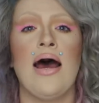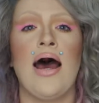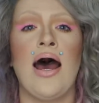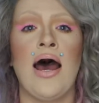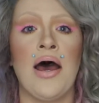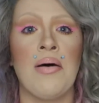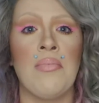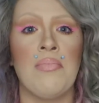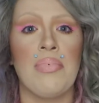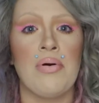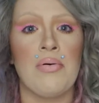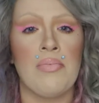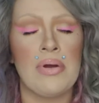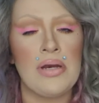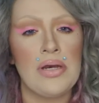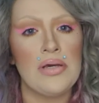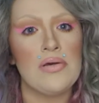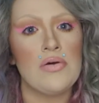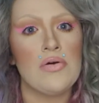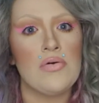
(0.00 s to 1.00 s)
But
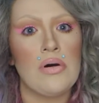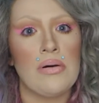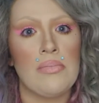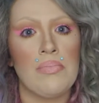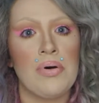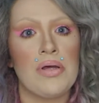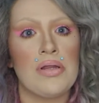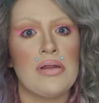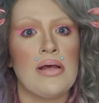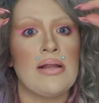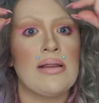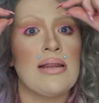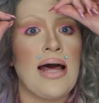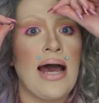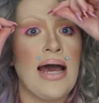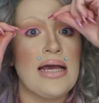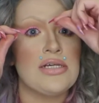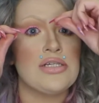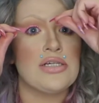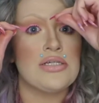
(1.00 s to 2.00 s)
when you put the
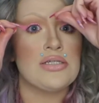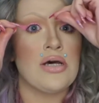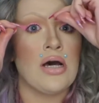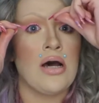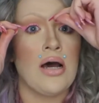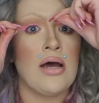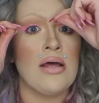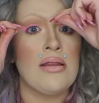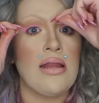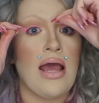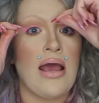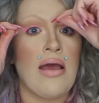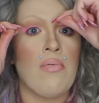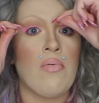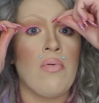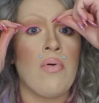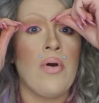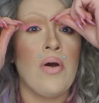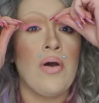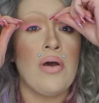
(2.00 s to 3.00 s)
lashes on,
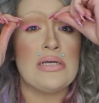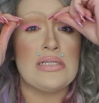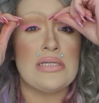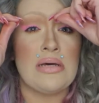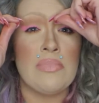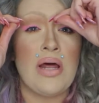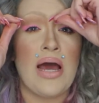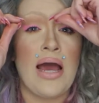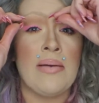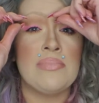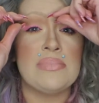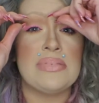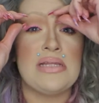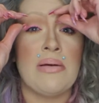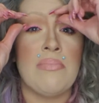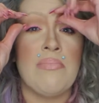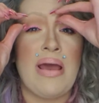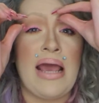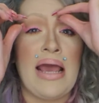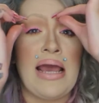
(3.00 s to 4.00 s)
sometimes
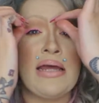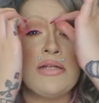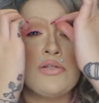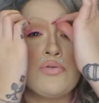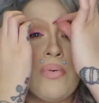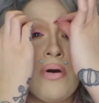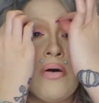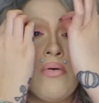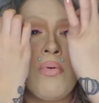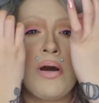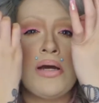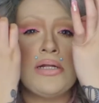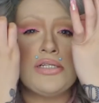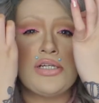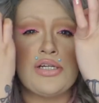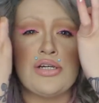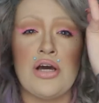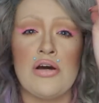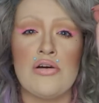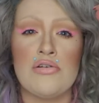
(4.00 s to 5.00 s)
the band will want
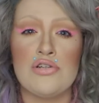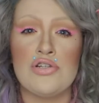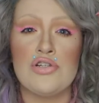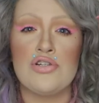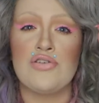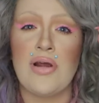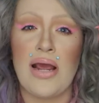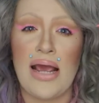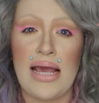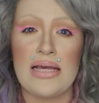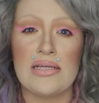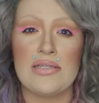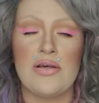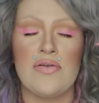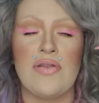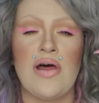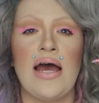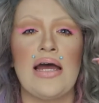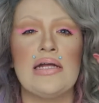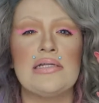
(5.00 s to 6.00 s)
to go straight.
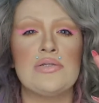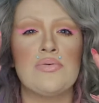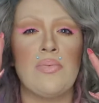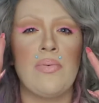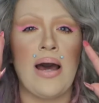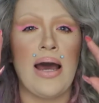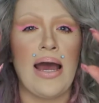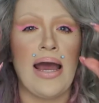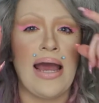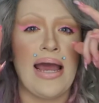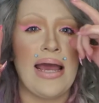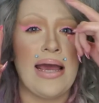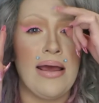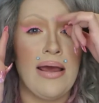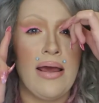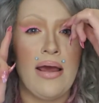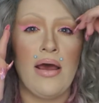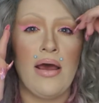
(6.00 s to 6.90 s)
So that's why